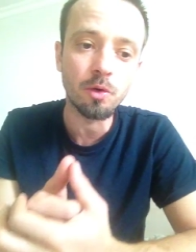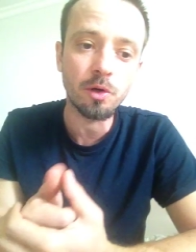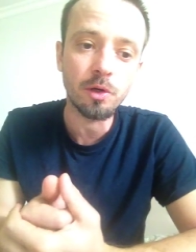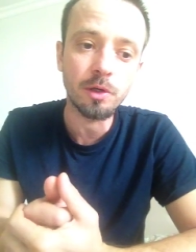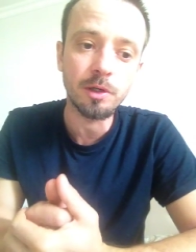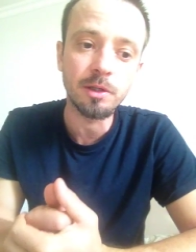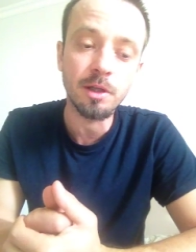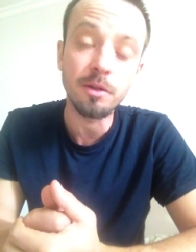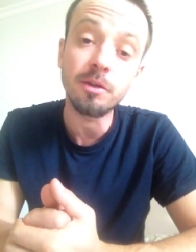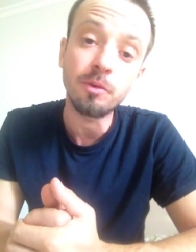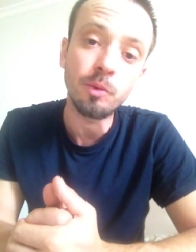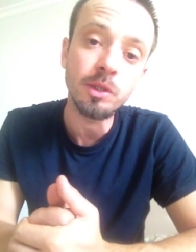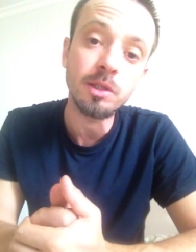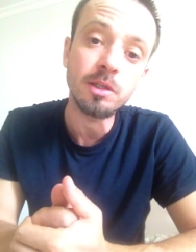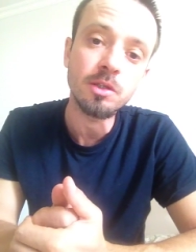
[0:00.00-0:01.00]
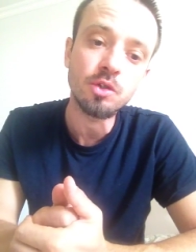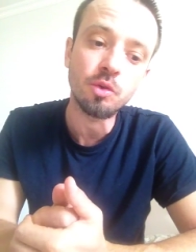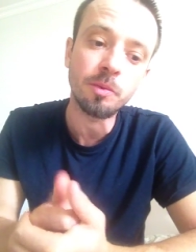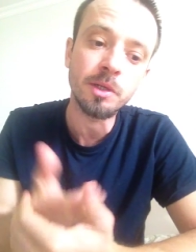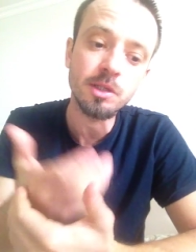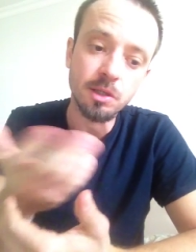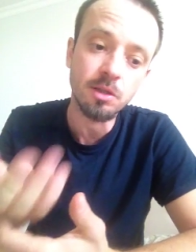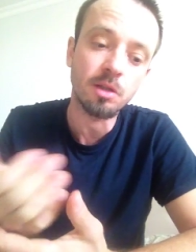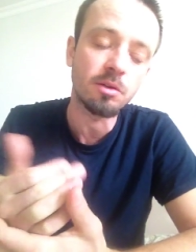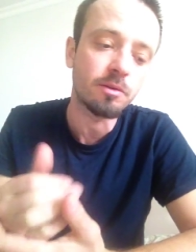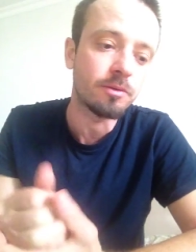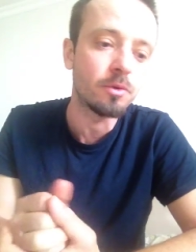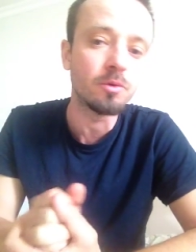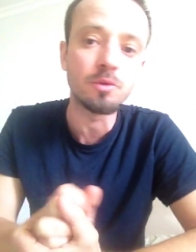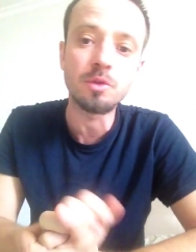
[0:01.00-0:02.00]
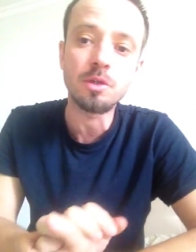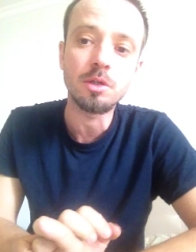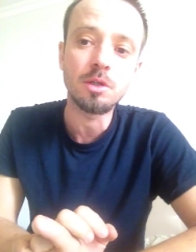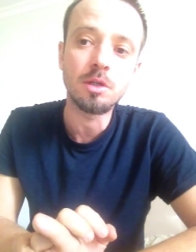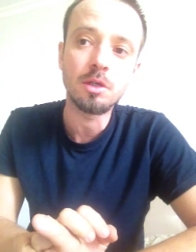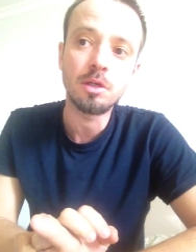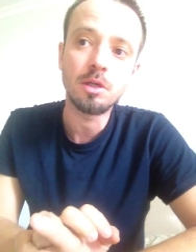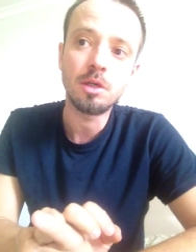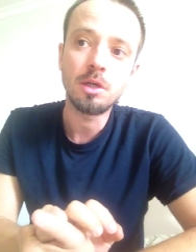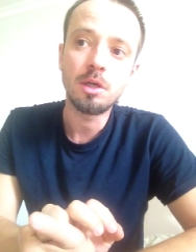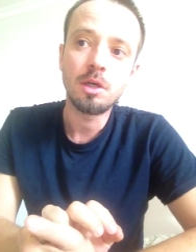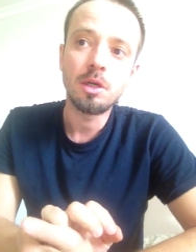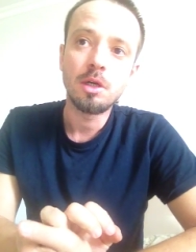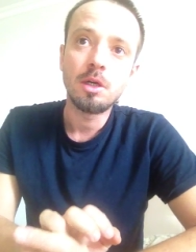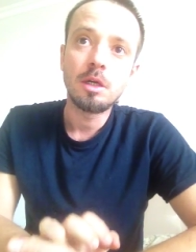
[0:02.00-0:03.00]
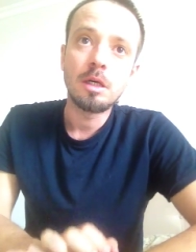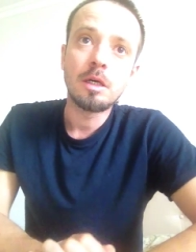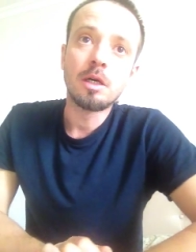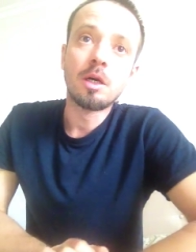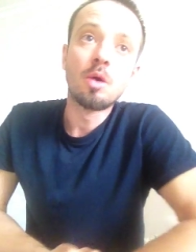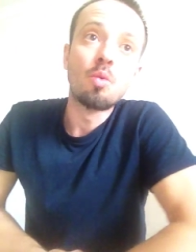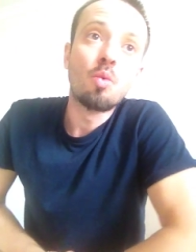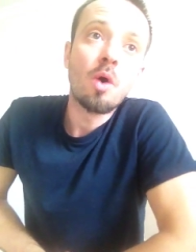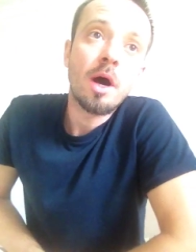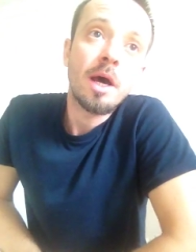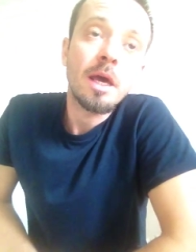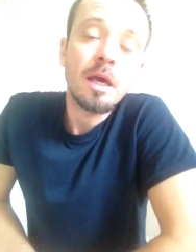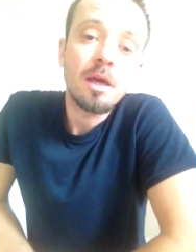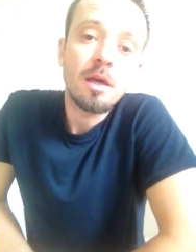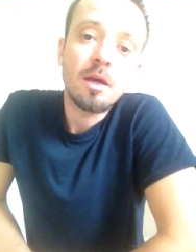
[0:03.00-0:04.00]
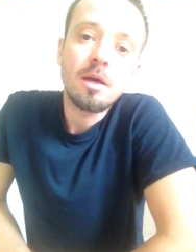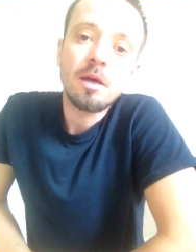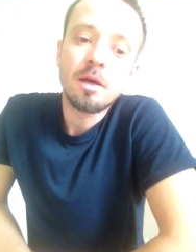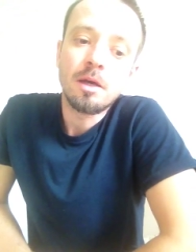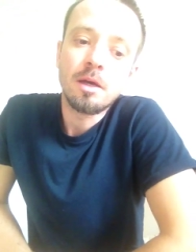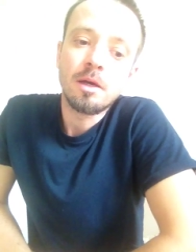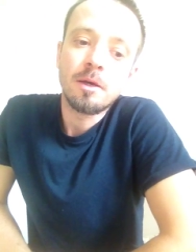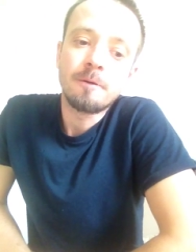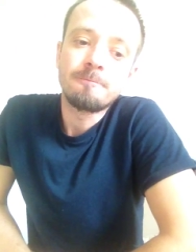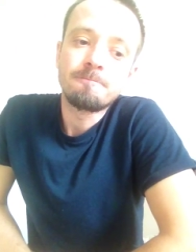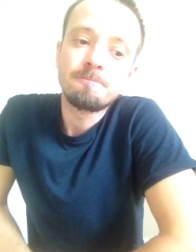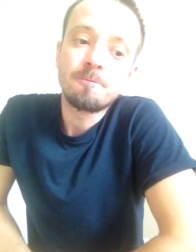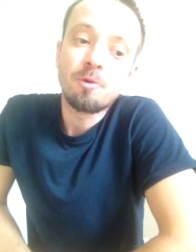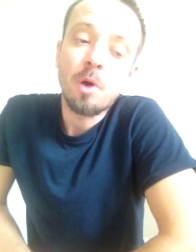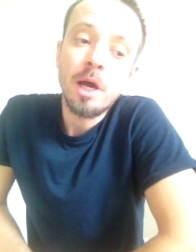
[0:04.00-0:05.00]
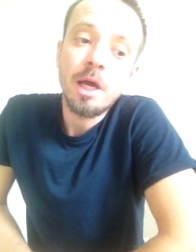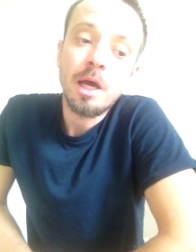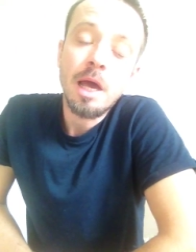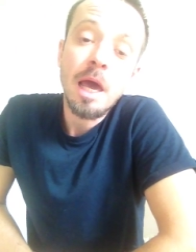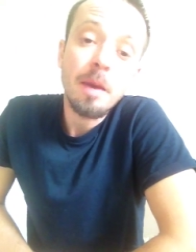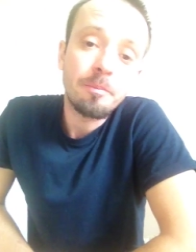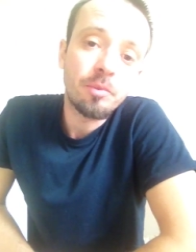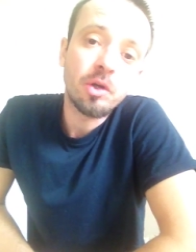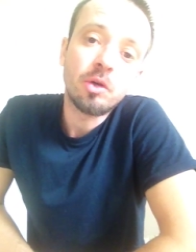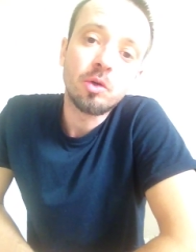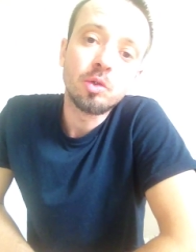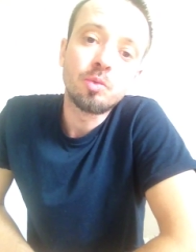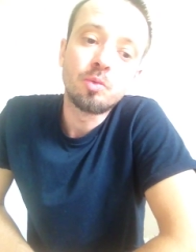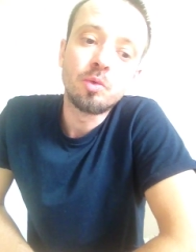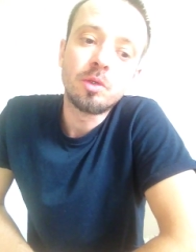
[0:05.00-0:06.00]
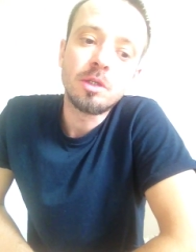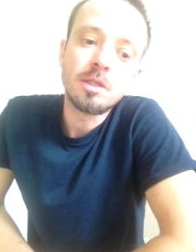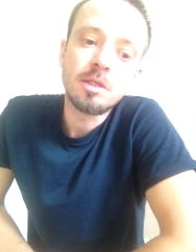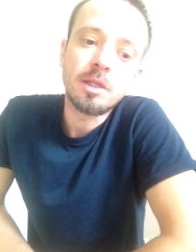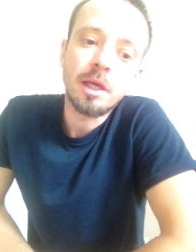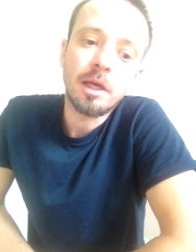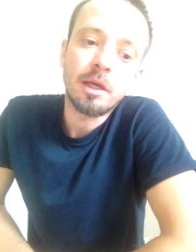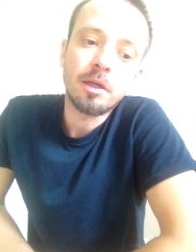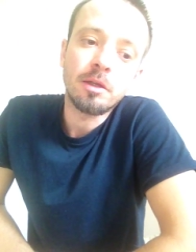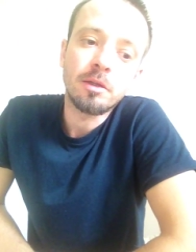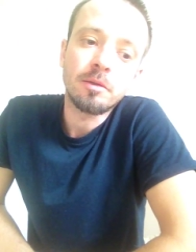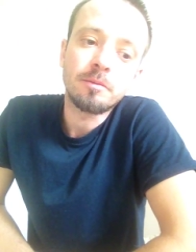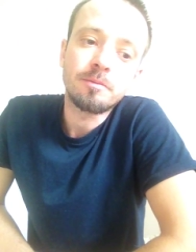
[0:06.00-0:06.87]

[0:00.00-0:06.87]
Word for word: or another wind instruments, other flutes. Uh, why um, why apricot wood is taken